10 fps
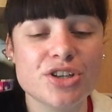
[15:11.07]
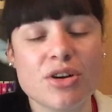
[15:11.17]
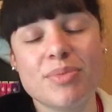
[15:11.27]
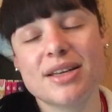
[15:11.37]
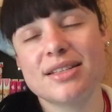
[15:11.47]

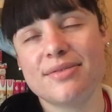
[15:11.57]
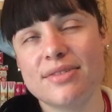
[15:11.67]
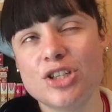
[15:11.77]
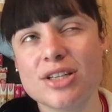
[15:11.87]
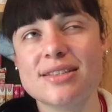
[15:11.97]
not because
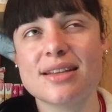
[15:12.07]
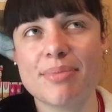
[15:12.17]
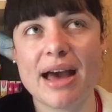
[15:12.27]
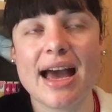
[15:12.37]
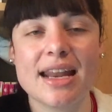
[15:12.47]
of just
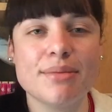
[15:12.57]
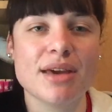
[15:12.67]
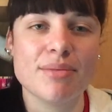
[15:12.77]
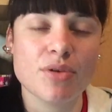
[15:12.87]
about anime,